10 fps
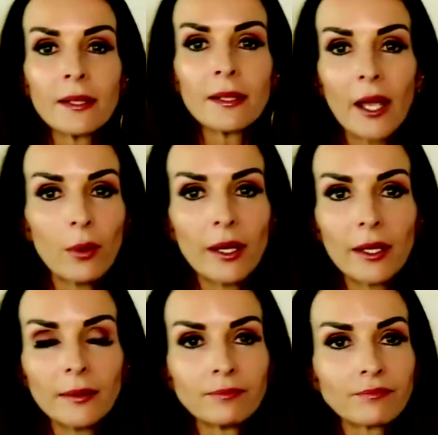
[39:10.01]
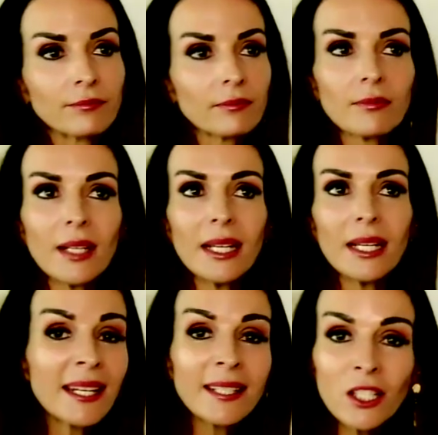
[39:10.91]
they were
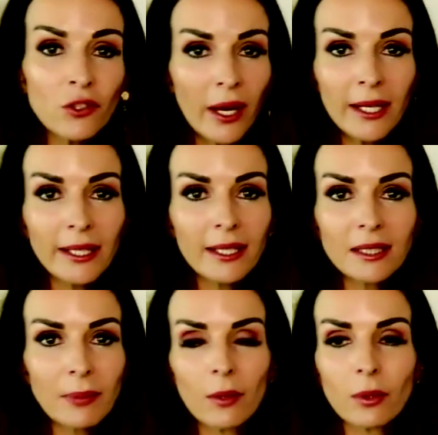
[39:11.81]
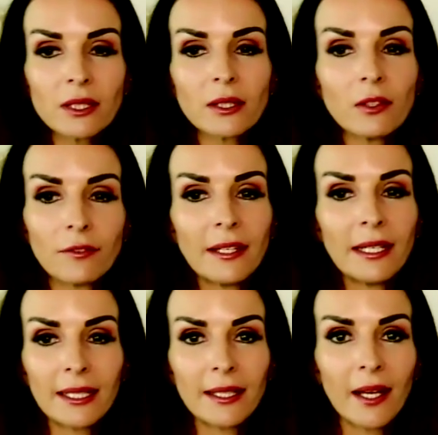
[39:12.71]
attending trainings, but they were still
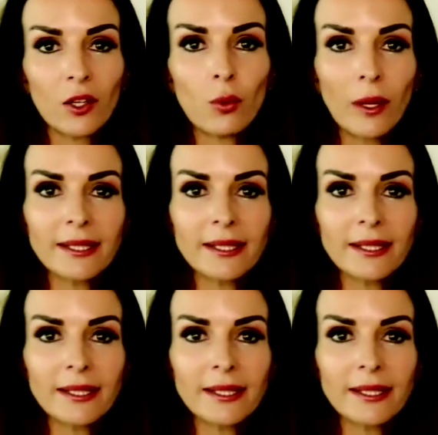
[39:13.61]
feeling alone.